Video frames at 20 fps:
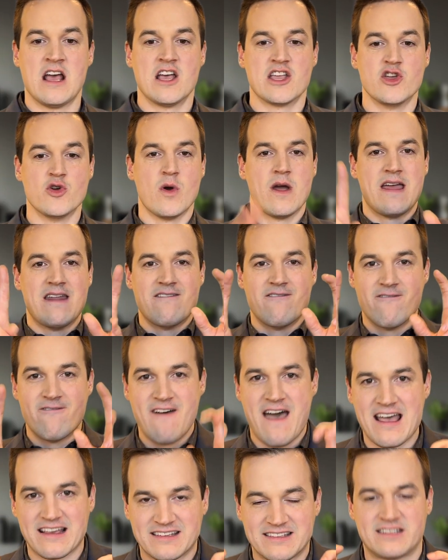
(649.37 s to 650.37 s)
You
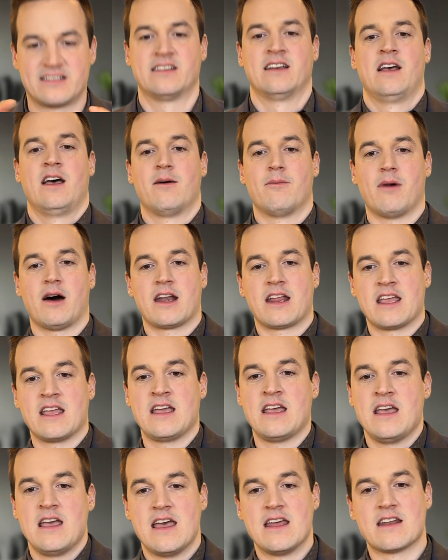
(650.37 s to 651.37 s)
invest
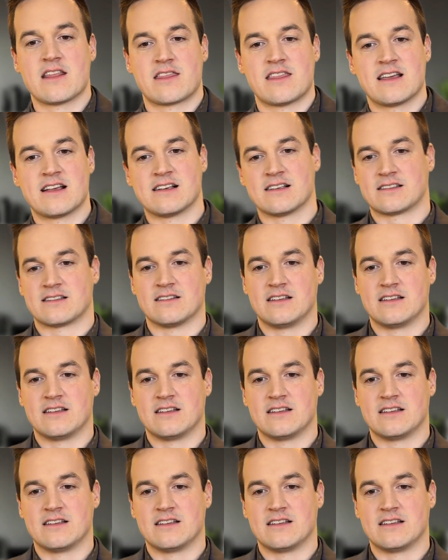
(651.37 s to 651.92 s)
money into things,